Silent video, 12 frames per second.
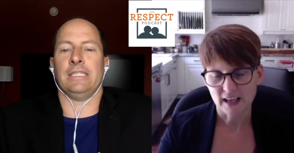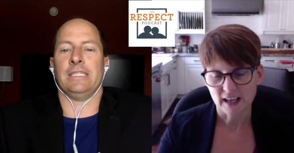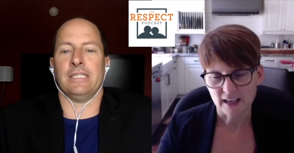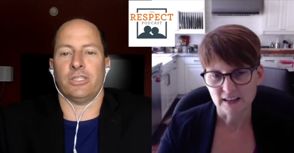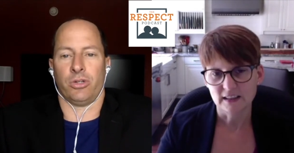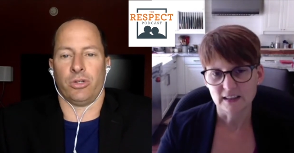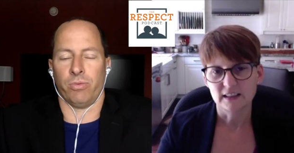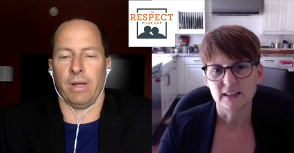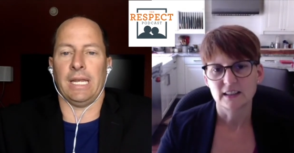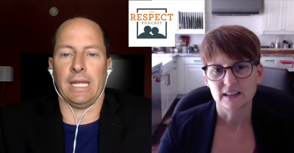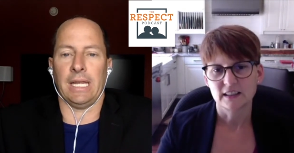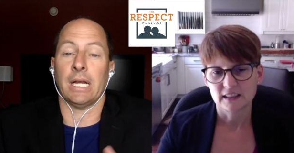Speaker 1: This yeah. is
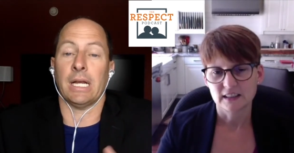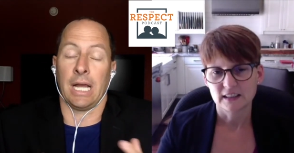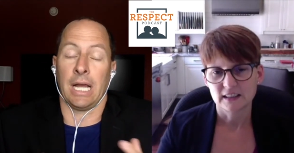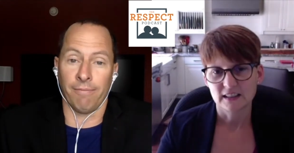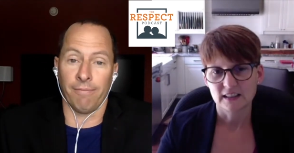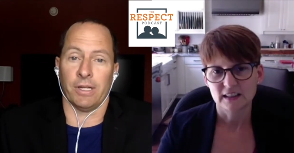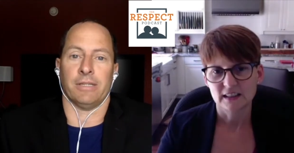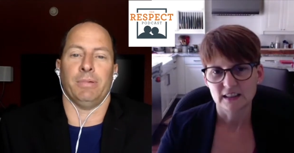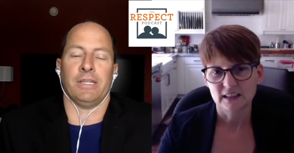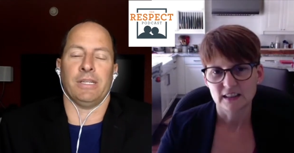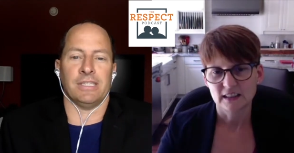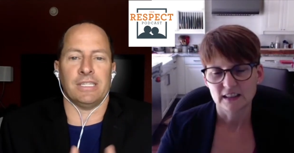creating
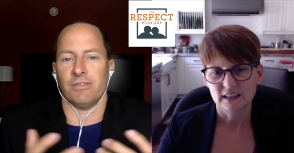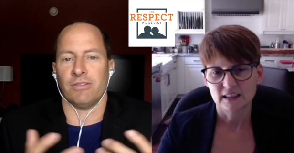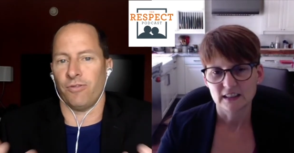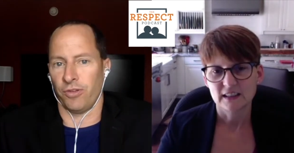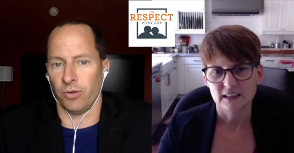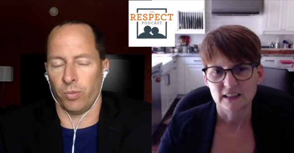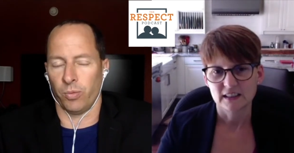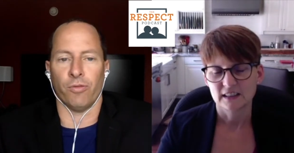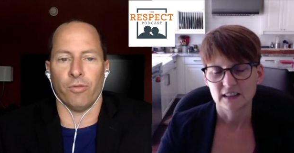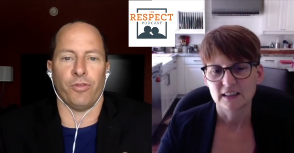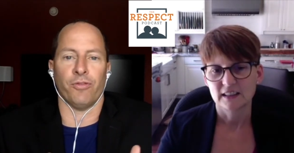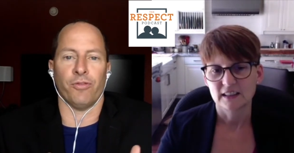conflict because it doesn't feel,
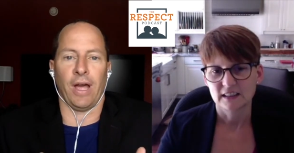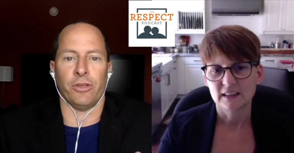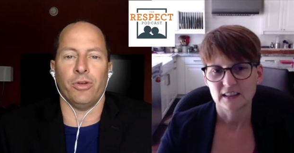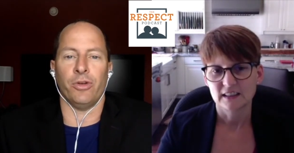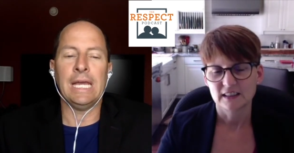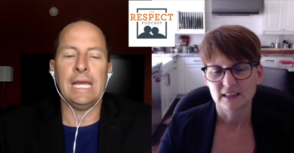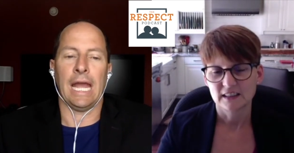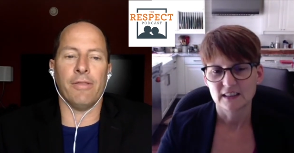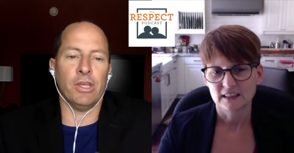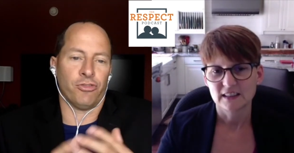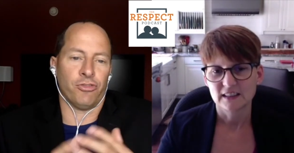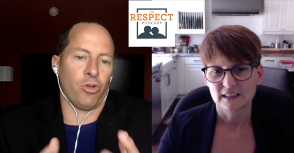we don't feel valued.
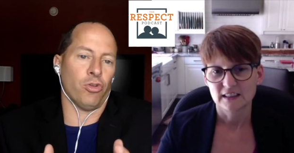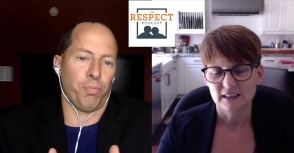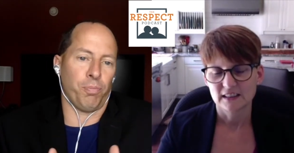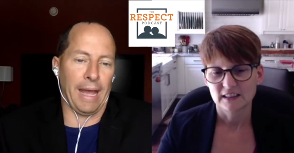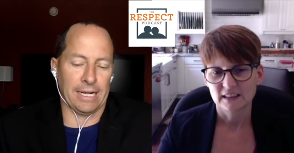And this goes